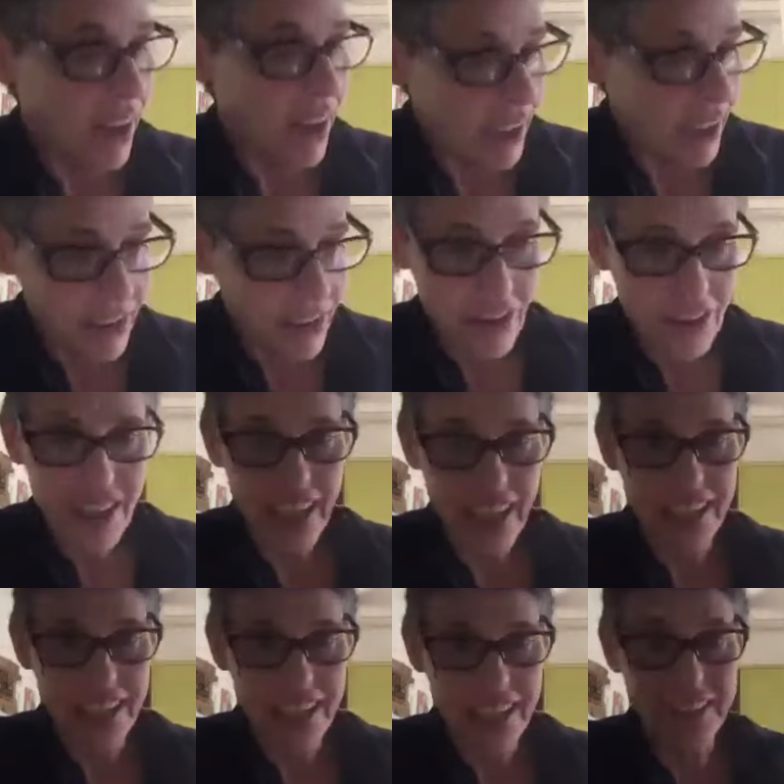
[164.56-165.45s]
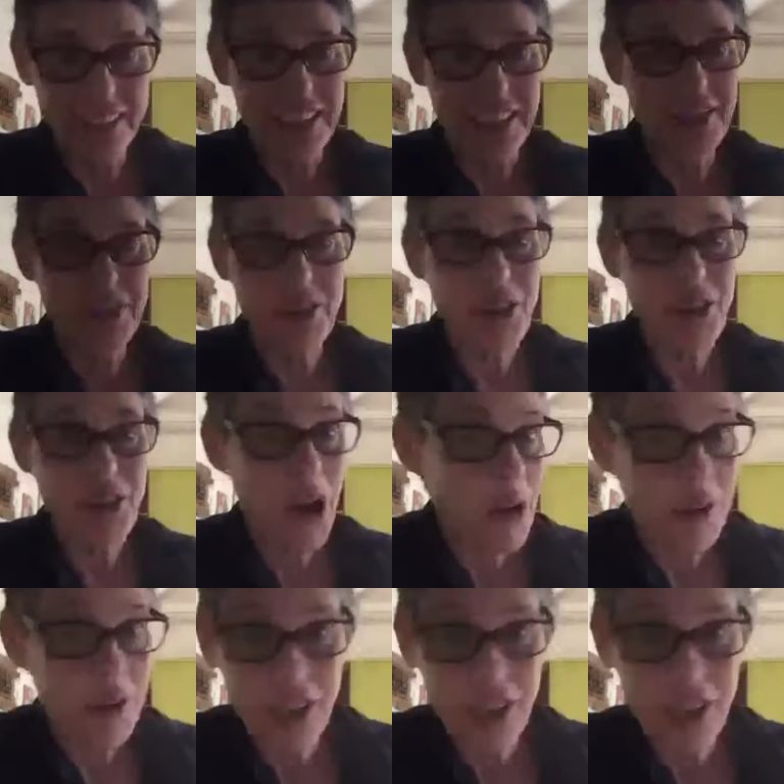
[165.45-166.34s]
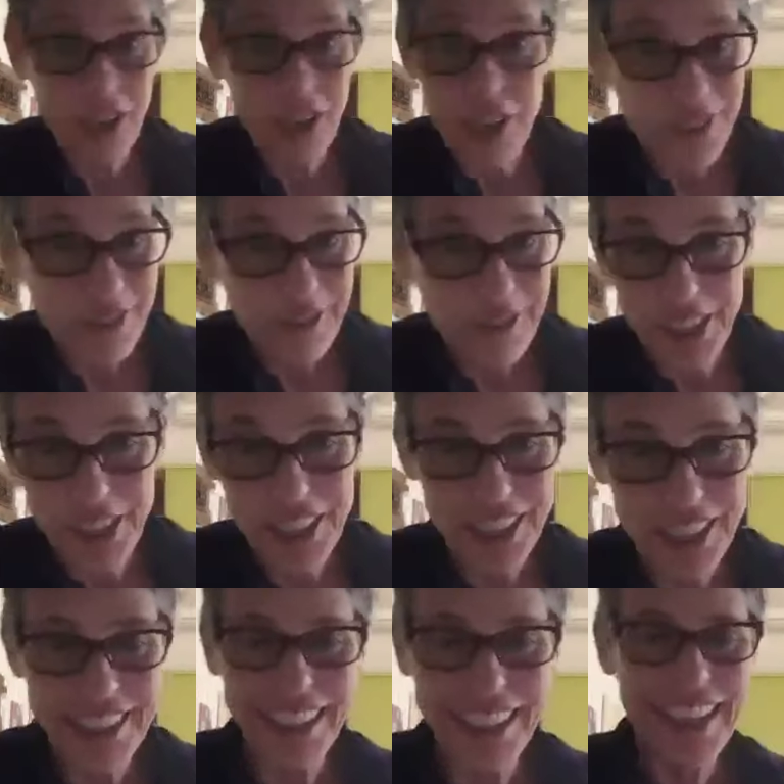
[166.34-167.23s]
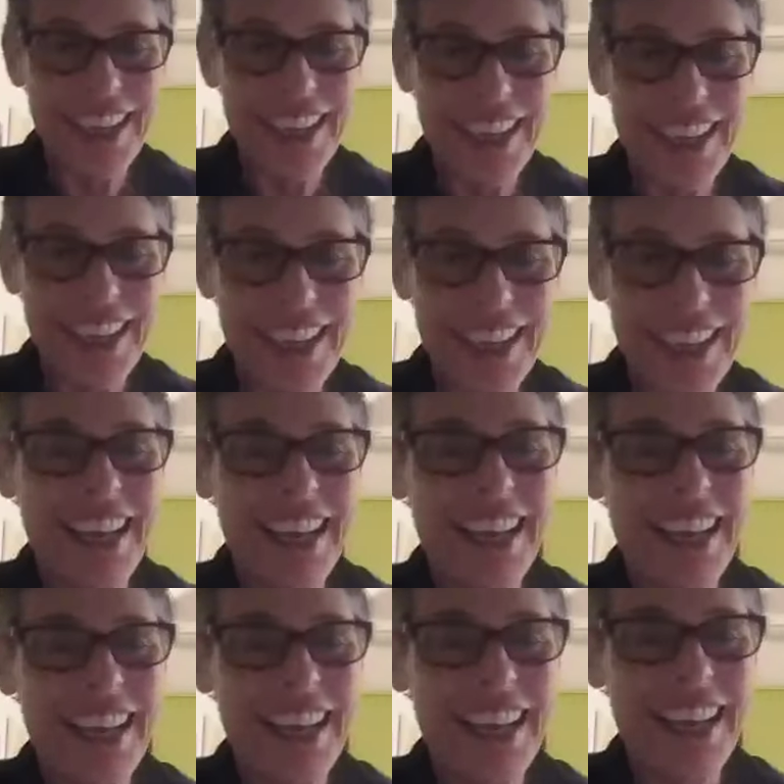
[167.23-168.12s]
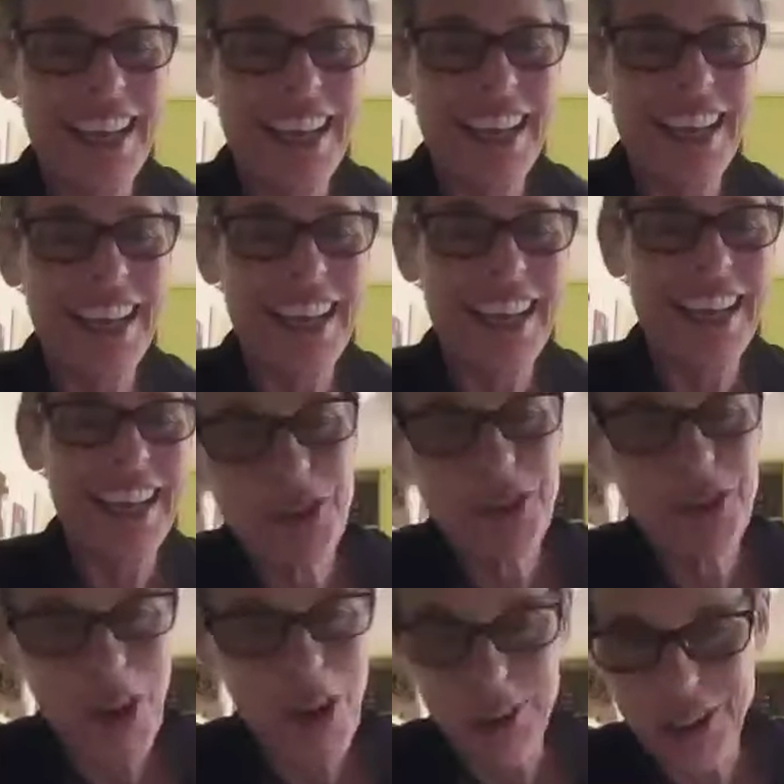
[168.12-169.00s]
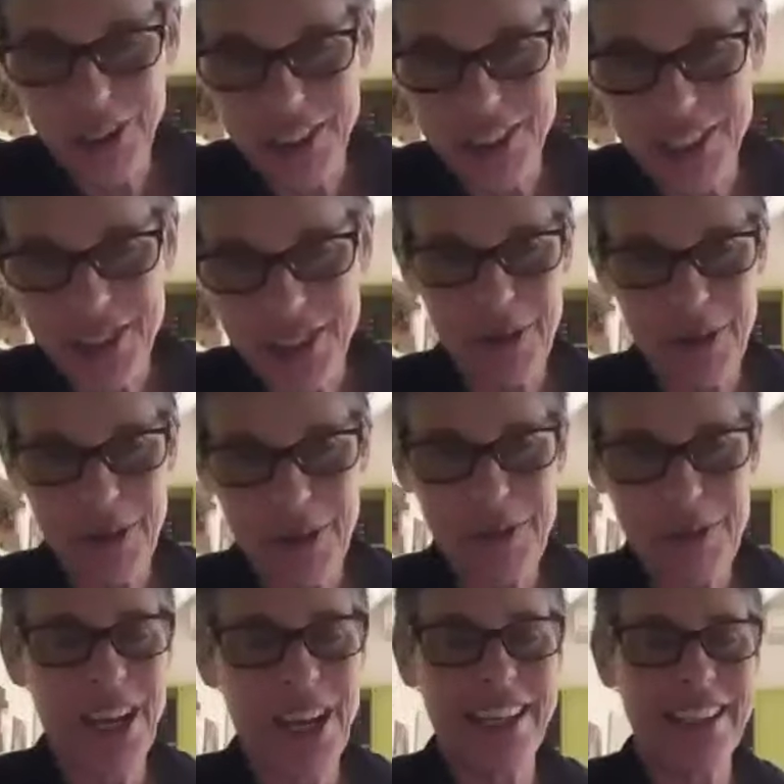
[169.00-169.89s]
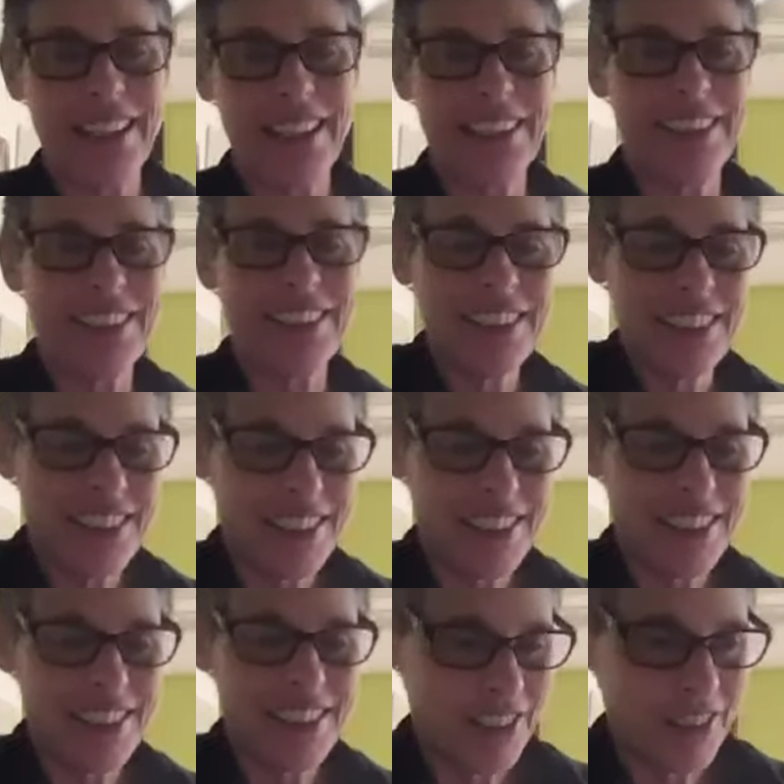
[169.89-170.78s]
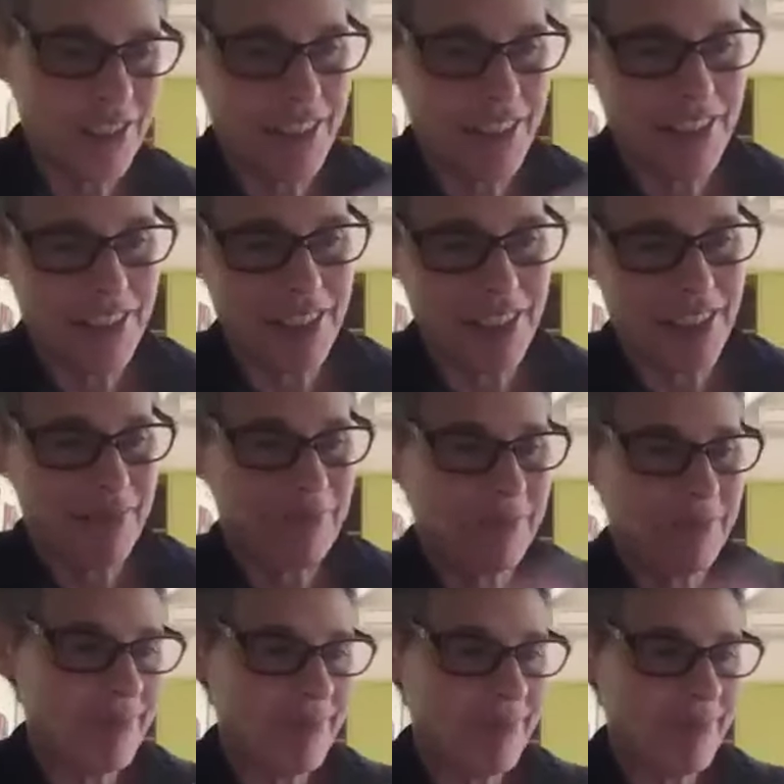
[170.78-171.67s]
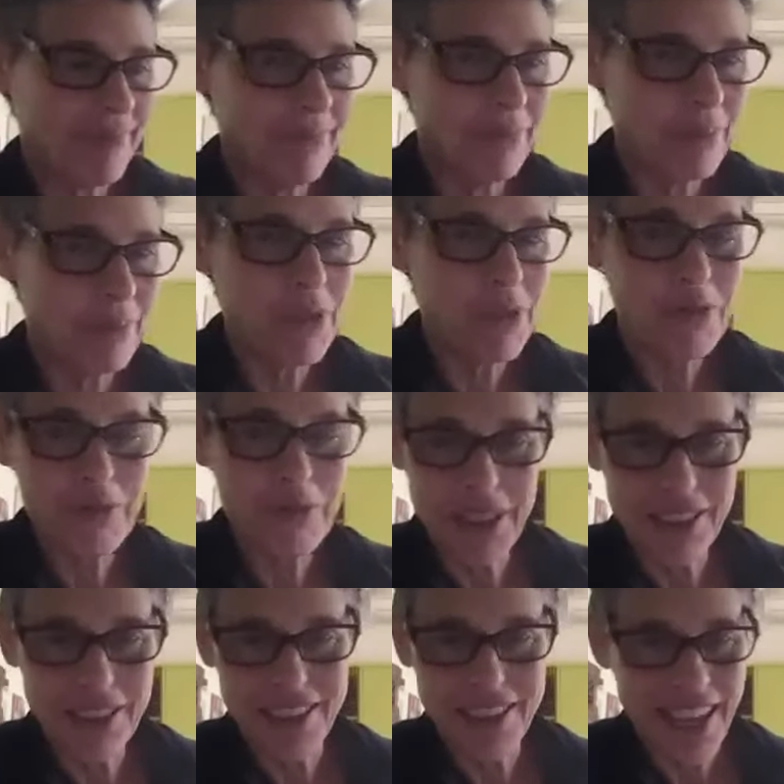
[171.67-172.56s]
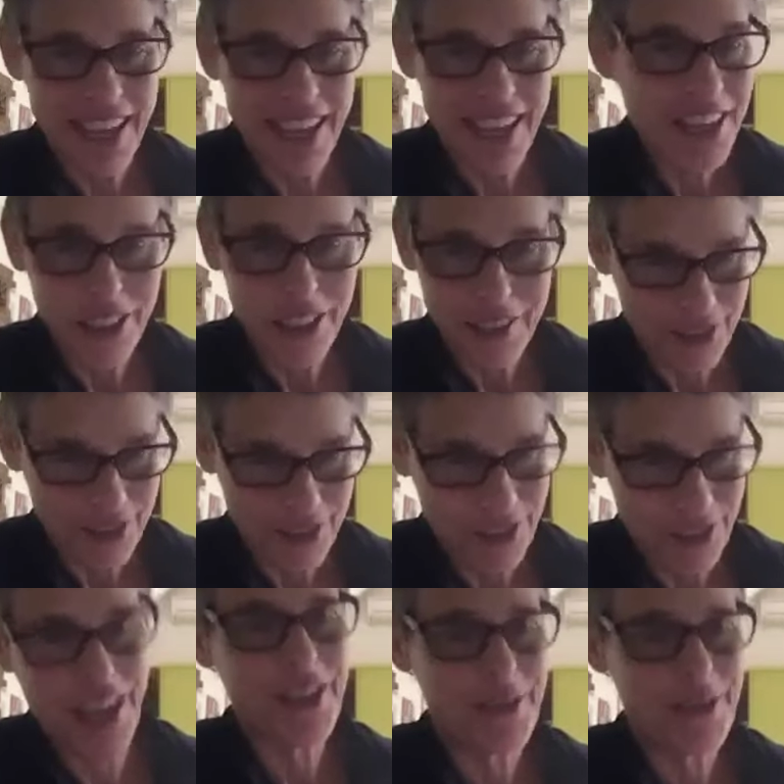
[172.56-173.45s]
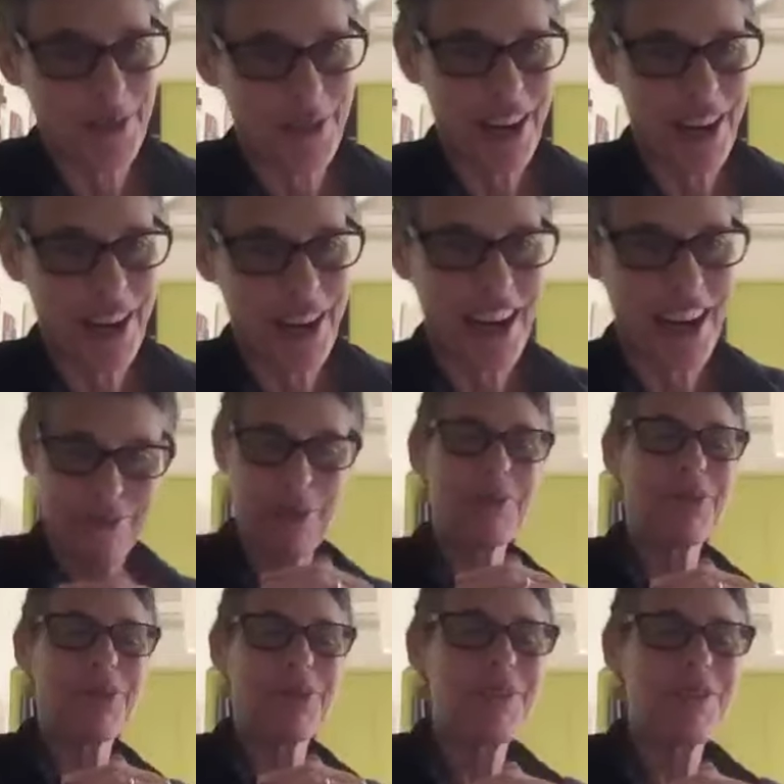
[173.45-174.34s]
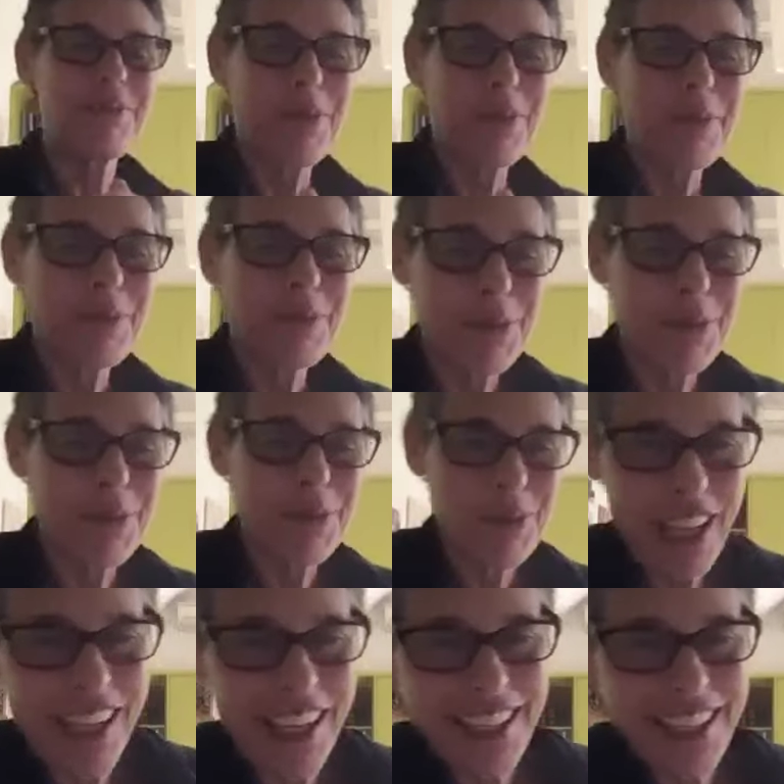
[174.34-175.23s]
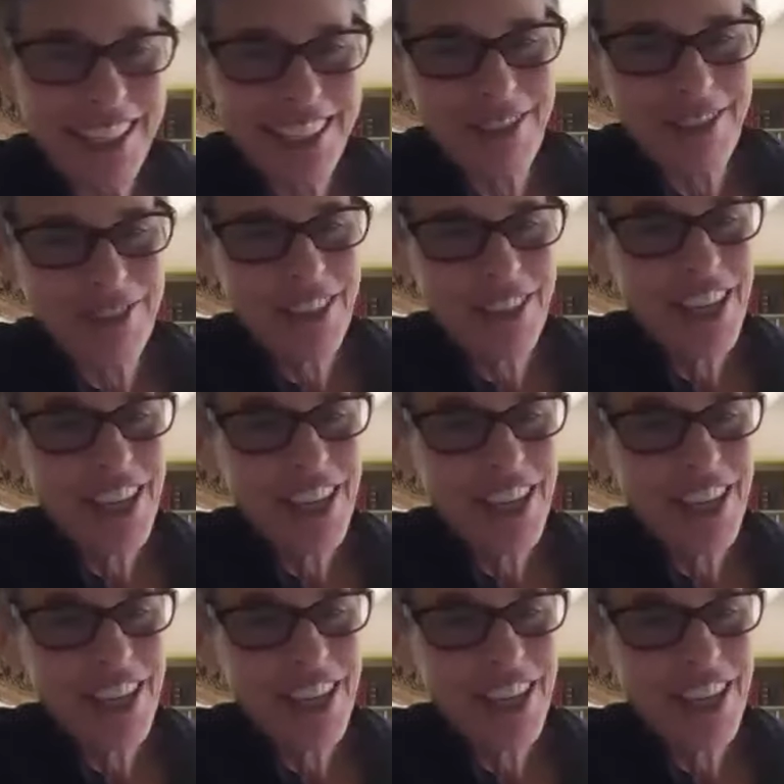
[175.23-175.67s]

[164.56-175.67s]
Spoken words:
dialogue, and there's choreography, and I've learned a whole lot of script, and it's there is movement, stage left, stage right, prompt off, prompt, all that kind of